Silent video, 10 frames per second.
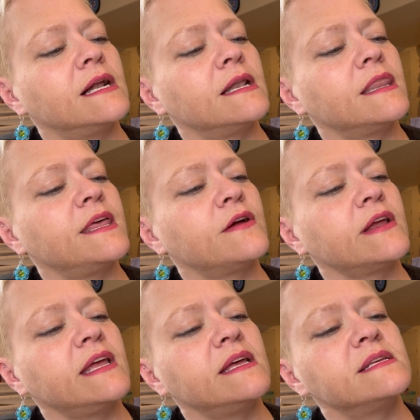there
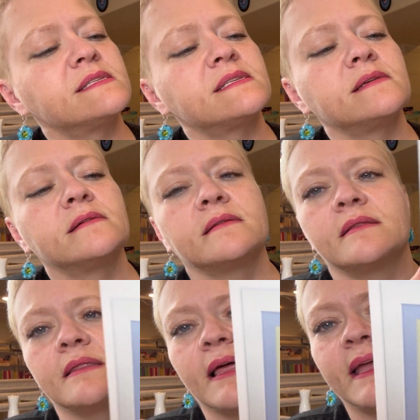is
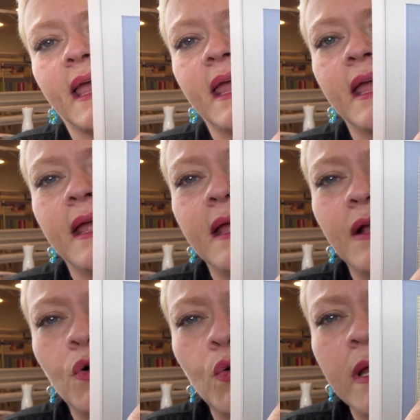like a
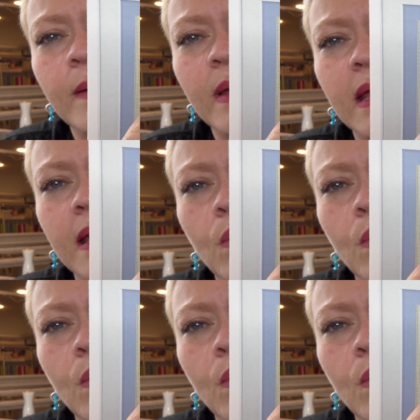creamy